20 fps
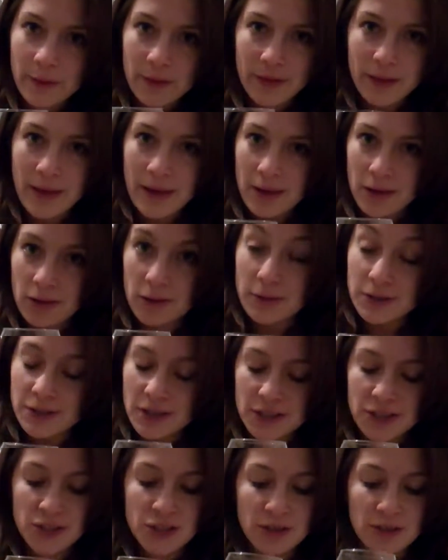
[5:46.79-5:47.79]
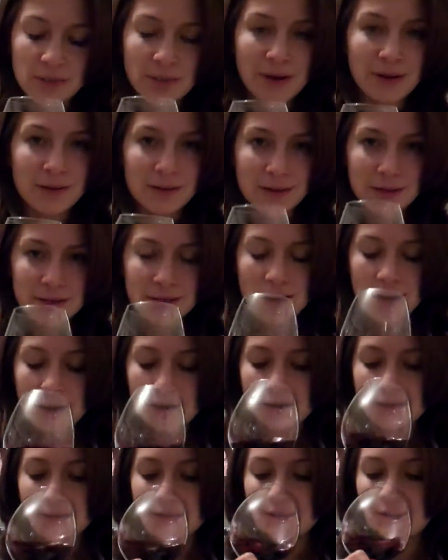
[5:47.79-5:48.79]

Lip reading: the length, which I should, about the tongue.